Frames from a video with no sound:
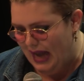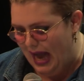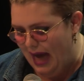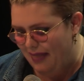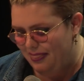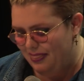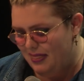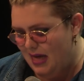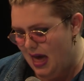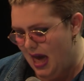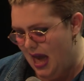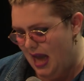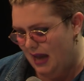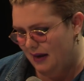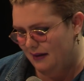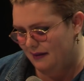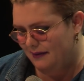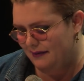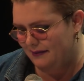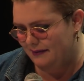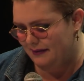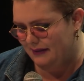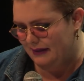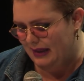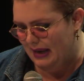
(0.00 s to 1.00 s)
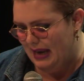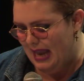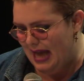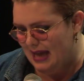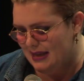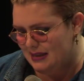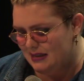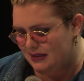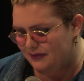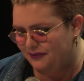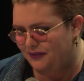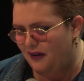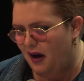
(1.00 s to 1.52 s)
And then the
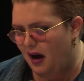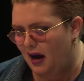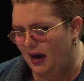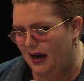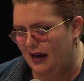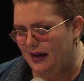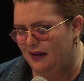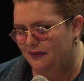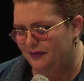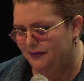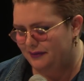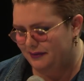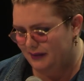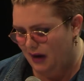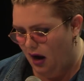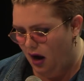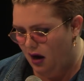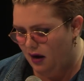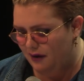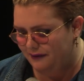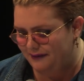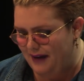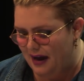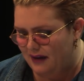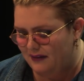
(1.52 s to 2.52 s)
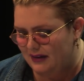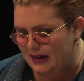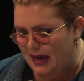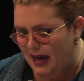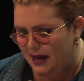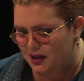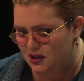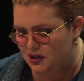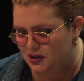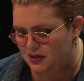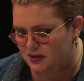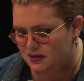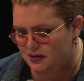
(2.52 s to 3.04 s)
last five are
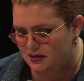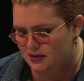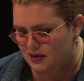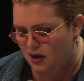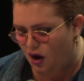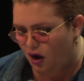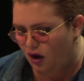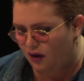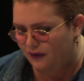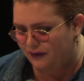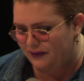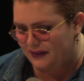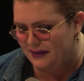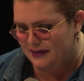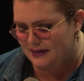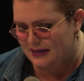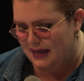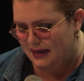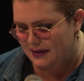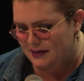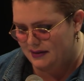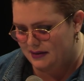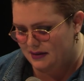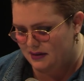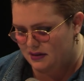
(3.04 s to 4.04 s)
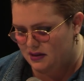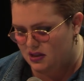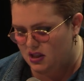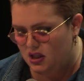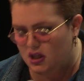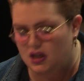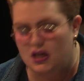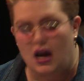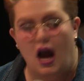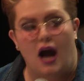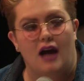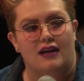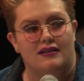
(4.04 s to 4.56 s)
variations of the sentence,
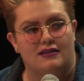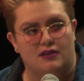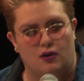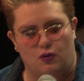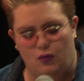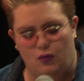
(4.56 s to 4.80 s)
Yas